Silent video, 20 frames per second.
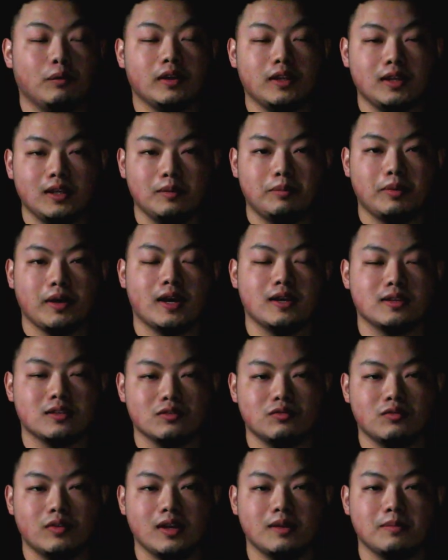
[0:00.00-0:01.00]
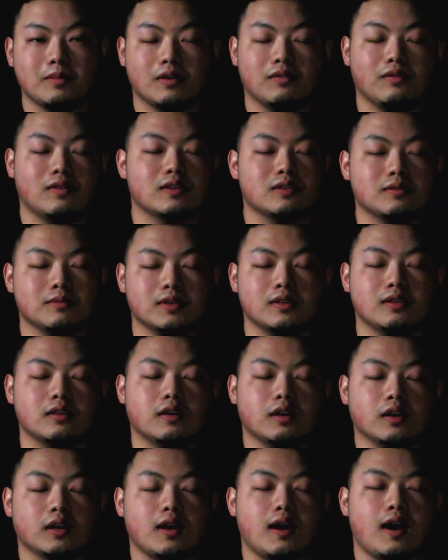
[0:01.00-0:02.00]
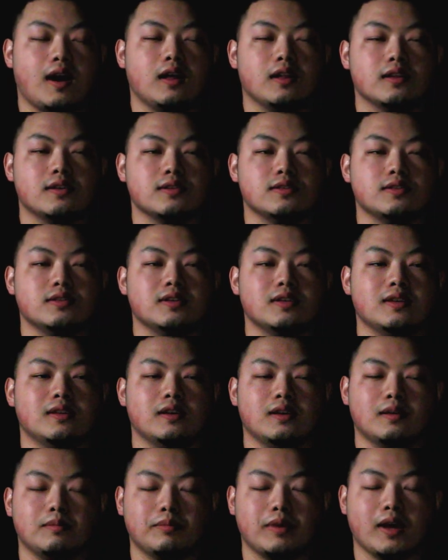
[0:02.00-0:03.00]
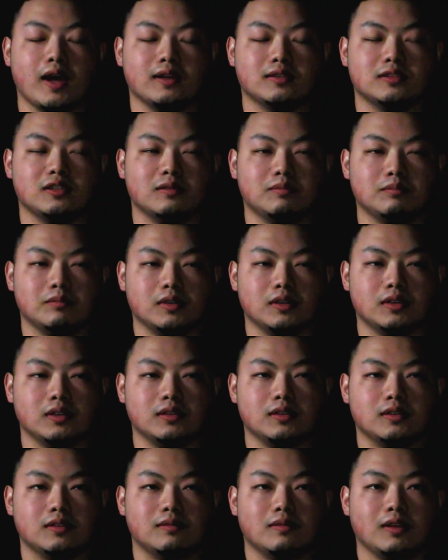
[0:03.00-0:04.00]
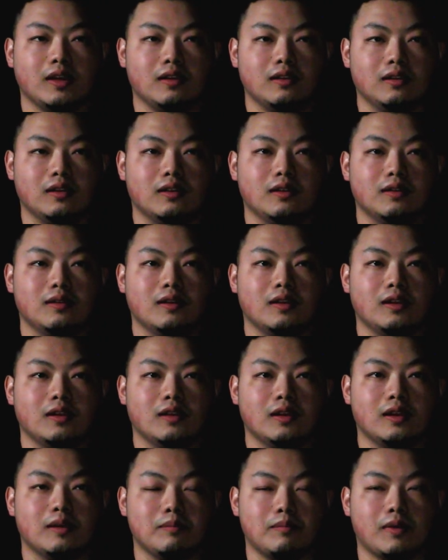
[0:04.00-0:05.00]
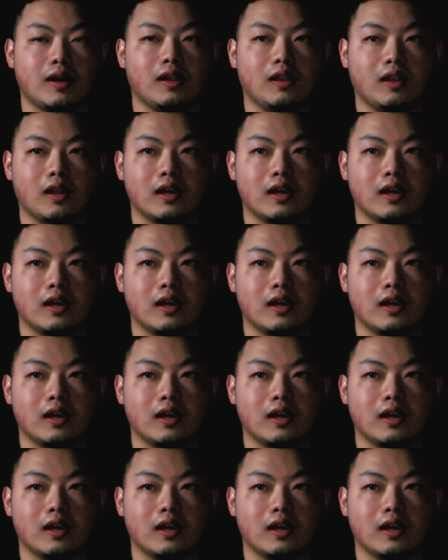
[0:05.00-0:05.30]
When he passed away my freshman year in college, it impacted me and my